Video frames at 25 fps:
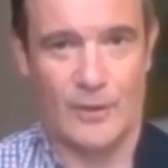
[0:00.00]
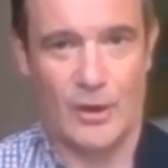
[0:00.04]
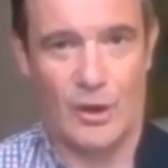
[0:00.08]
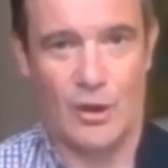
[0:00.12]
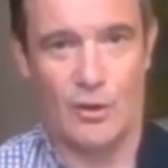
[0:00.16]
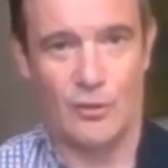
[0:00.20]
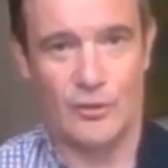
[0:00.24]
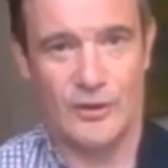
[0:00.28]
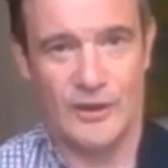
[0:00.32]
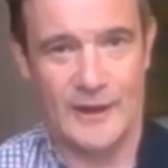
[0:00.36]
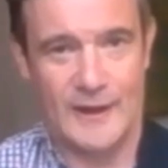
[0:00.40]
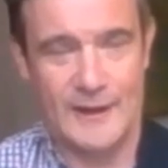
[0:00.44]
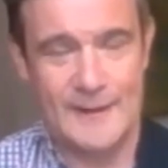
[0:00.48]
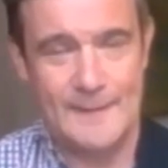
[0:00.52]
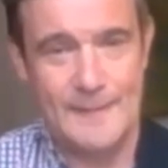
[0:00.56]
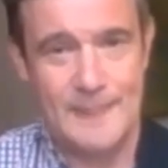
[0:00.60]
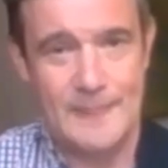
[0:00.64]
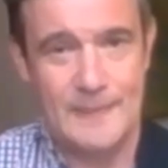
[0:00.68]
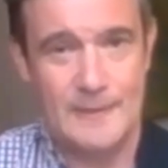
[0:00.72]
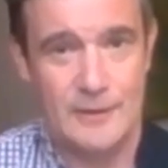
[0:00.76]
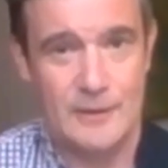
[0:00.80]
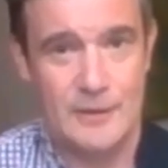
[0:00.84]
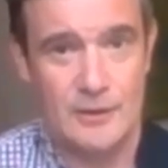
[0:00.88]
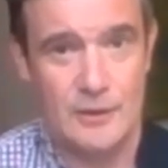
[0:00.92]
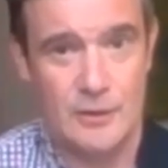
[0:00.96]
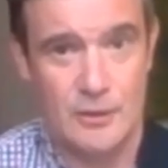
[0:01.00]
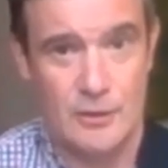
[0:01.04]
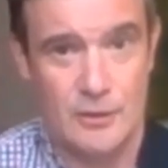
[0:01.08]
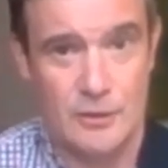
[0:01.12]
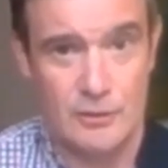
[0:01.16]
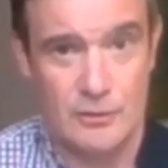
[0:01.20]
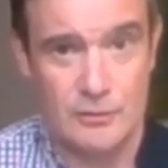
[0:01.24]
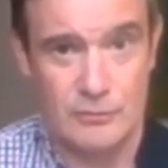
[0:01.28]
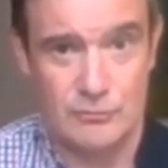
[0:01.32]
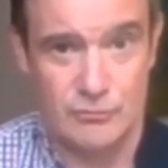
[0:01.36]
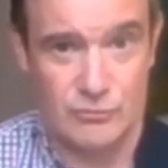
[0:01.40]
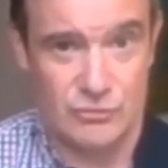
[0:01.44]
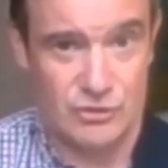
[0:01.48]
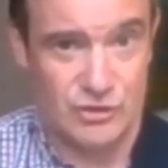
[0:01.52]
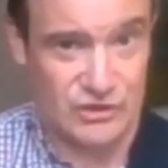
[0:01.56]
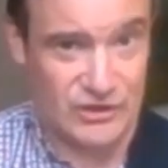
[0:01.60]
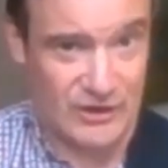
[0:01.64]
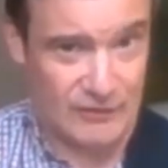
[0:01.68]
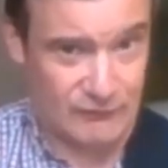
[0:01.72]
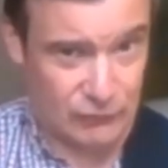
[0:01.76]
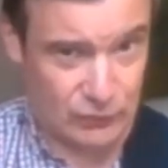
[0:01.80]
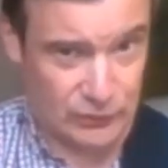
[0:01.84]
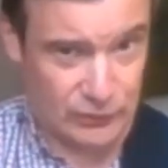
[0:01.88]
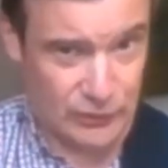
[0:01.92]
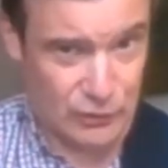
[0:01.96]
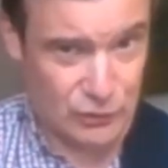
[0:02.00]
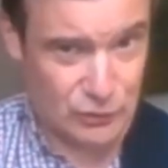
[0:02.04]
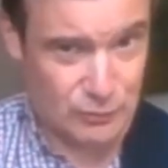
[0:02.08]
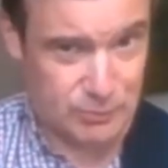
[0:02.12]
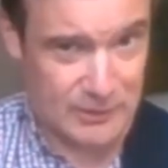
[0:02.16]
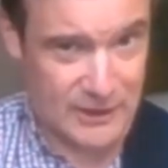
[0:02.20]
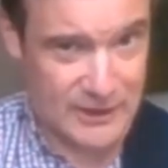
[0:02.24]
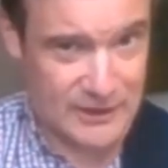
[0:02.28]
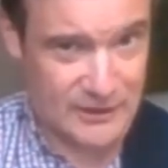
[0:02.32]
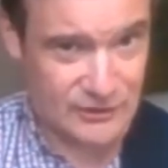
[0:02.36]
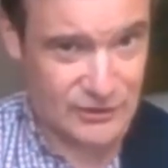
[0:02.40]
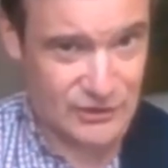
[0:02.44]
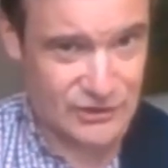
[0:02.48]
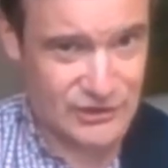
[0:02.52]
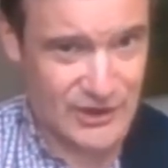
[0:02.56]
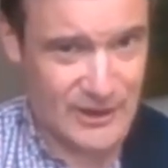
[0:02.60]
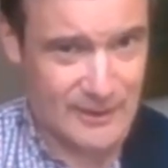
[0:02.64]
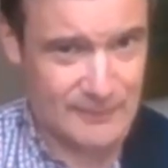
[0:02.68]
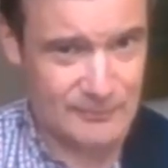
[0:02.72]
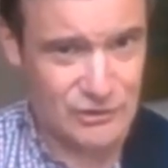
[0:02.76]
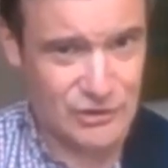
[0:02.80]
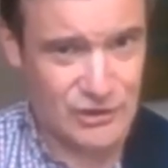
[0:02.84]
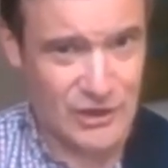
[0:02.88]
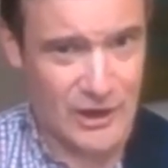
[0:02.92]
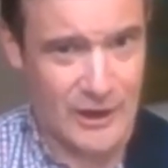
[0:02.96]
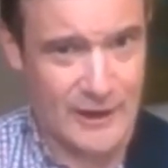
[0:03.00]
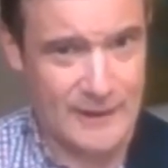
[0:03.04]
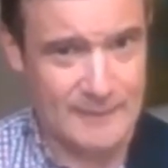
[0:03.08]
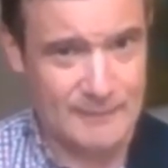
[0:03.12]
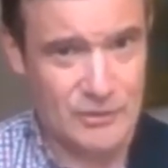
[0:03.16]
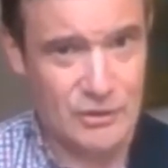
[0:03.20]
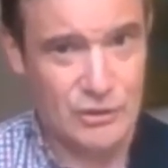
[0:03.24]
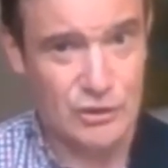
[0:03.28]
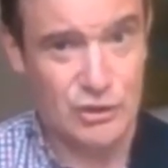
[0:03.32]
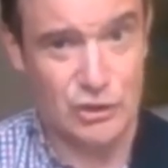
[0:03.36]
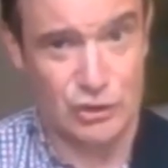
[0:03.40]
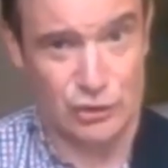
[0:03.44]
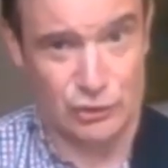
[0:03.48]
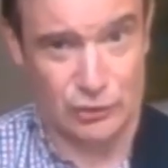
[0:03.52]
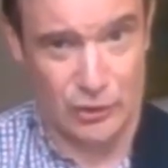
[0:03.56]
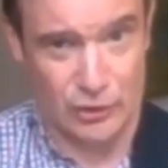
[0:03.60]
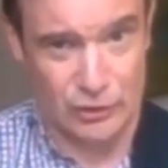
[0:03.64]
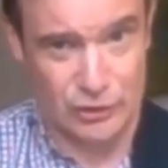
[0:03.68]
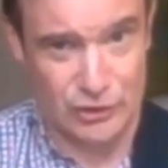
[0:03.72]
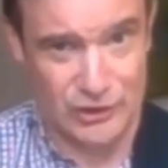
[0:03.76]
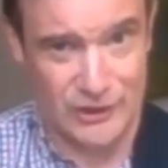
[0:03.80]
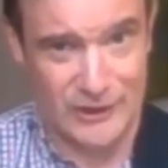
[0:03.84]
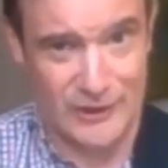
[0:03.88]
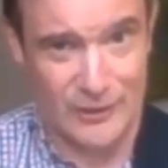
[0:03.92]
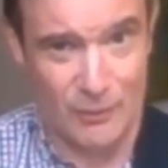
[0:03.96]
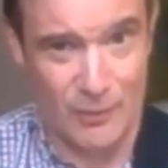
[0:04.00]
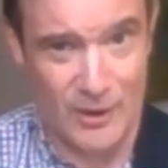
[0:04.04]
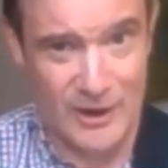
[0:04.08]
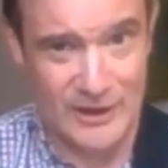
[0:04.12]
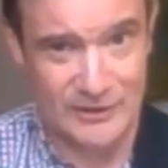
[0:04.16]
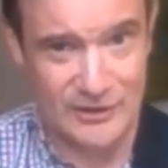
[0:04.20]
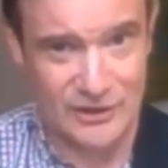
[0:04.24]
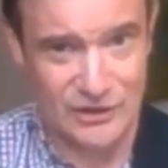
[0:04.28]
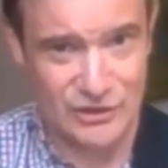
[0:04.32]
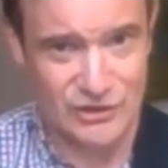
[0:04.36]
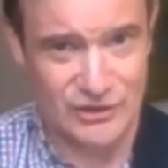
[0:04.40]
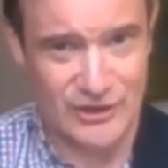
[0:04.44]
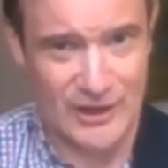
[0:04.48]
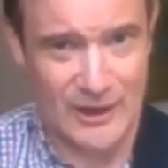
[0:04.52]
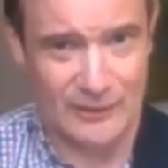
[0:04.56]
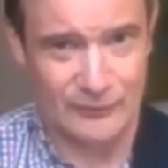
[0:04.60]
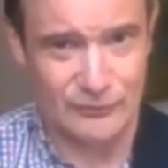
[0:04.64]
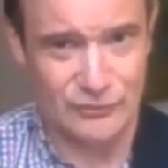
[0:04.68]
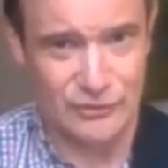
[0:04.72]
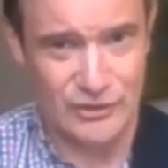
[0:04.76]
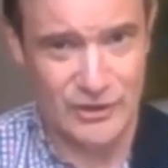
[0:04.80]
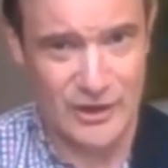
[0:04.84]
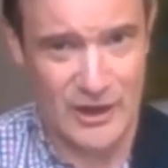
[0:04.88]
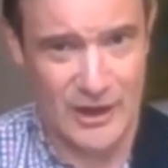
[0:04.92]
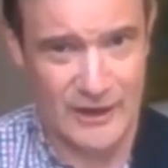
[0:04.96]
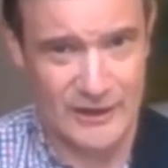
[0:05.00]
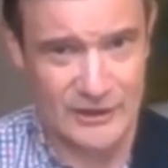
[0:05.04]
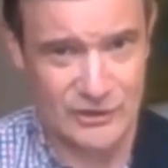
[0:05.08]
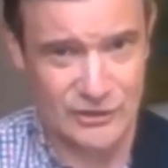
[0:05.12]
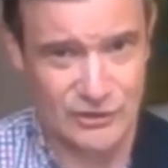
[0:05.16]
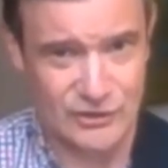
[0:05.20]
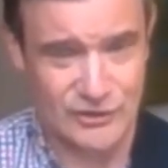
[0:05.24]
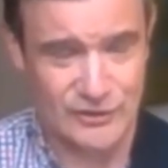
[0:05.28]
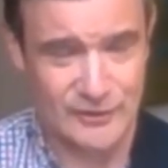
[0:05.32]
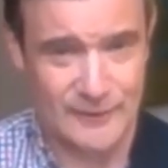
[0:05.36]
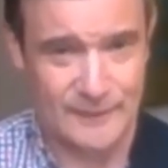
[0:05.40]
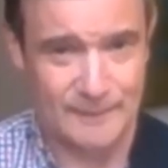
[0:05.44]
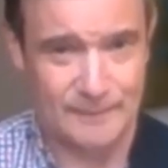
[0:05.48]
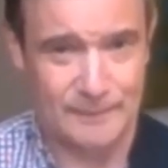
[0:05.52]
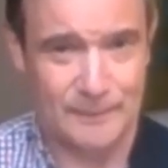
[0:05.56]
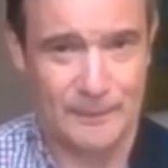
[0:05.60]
Okay. Several notes played at the same time, structured in a way that sounds nice.